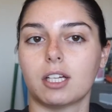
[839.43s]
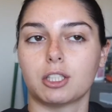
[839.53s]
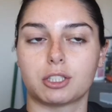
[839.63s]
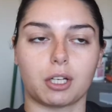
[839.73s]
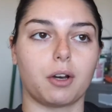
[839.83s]

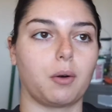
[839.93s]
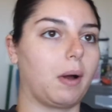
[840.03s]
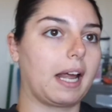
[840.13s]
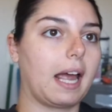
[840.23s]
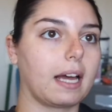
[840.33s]
So
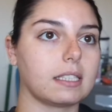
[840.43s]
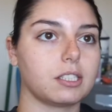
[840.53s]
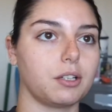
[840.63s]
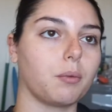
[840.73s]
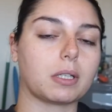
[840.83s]
I had
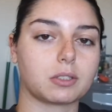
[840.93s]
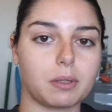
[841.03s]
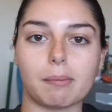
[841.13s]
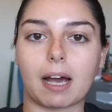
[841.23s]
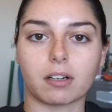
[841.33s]
to, once
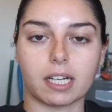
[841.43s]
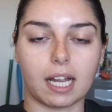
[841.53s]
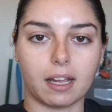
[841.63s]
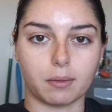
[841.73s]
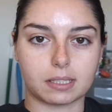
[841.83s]
we mounted
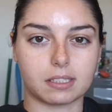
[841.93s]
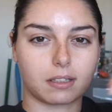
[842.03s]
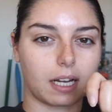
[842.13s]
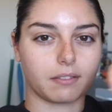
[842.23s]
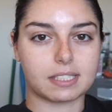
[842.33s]
it, it was still
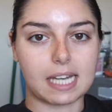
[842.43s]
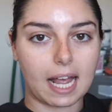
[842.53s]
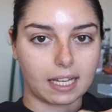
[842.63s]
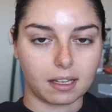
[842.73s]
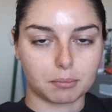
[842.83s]
kind of
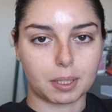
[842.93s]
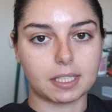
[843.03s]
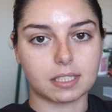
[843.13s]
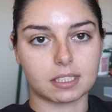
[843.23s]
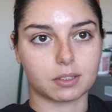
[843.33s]
snagging in places, so I